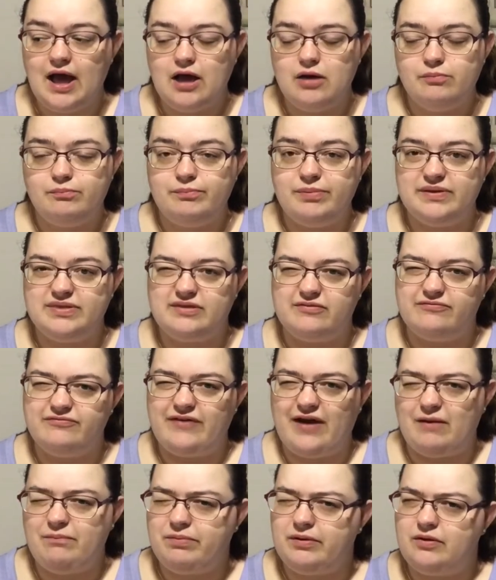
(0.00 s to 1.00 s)
but the
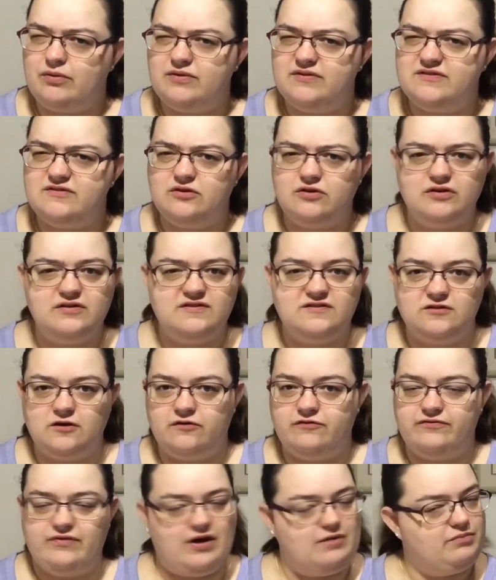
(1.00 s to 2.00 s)
fabric was not a soft
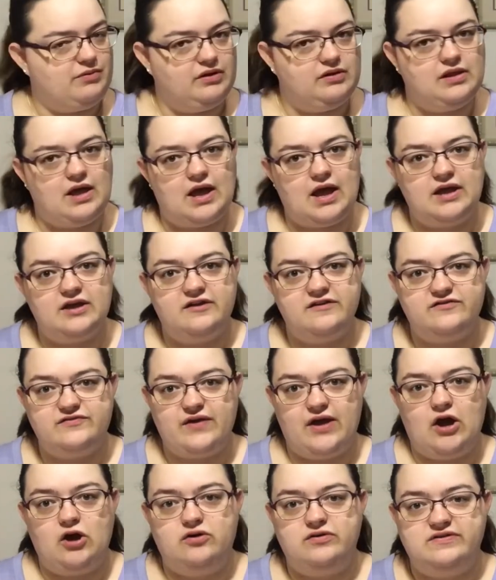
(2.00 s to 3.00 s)
fabric like I used for
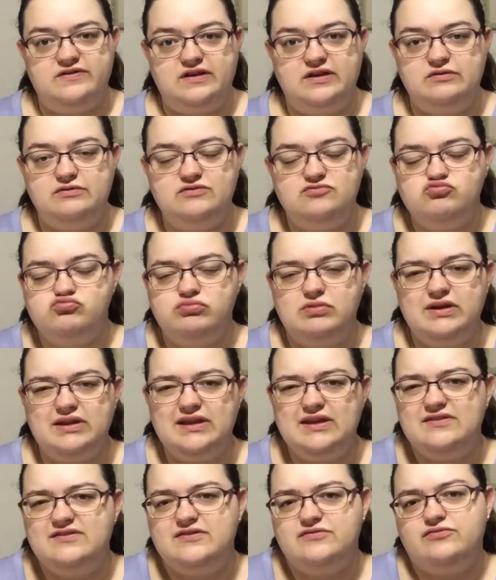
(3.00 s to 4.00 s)
Elsa. It was really
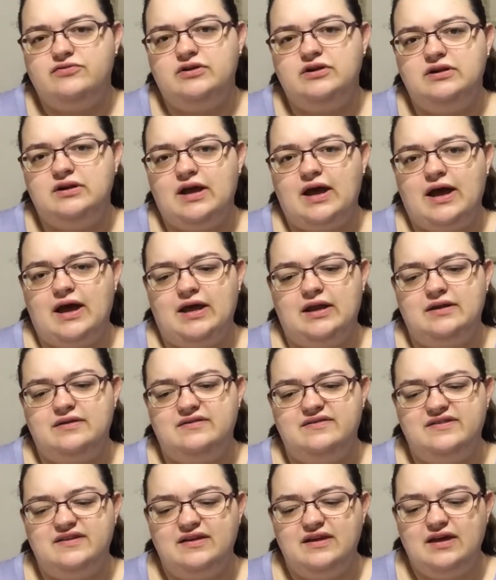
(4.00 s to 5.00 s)
different and
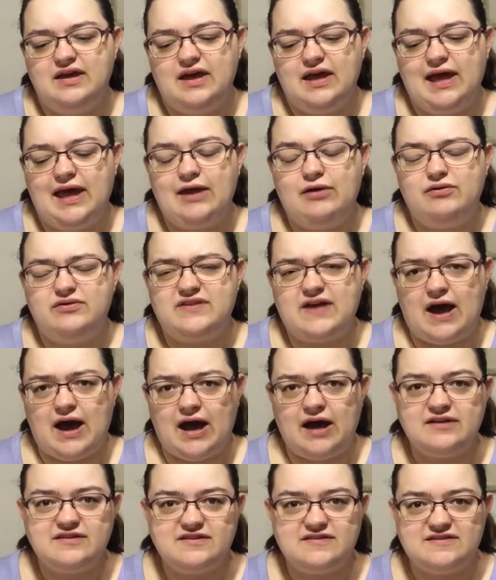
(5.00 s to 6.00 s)
it was
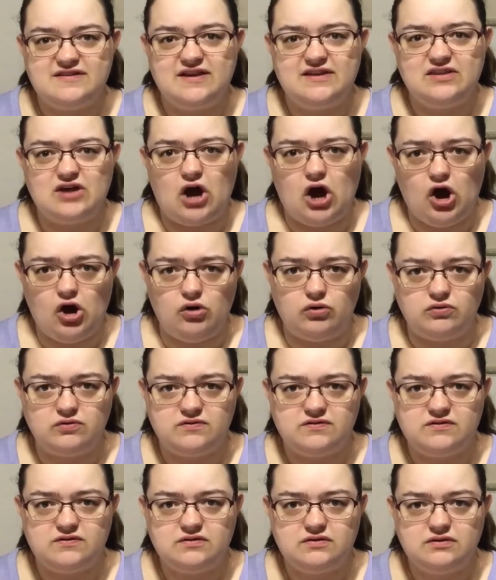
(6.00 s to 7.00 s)
hard to see the
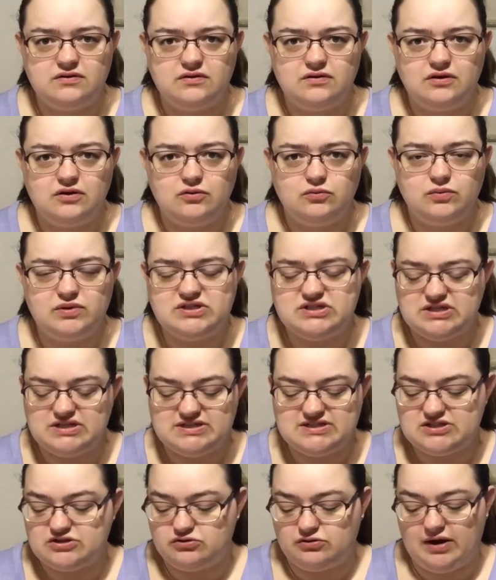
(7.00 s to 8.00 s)
holes, which is
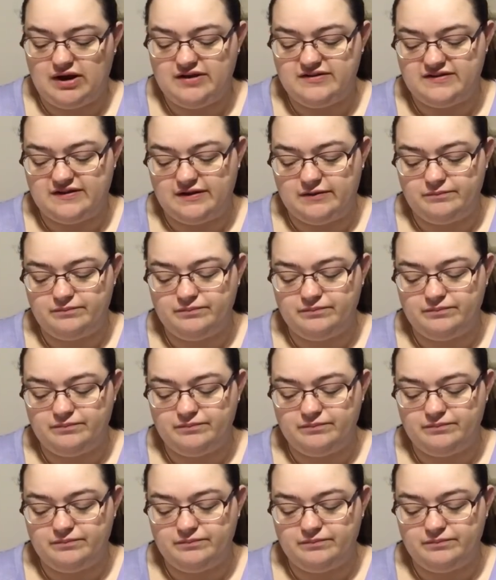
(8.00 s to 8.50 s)
crazy.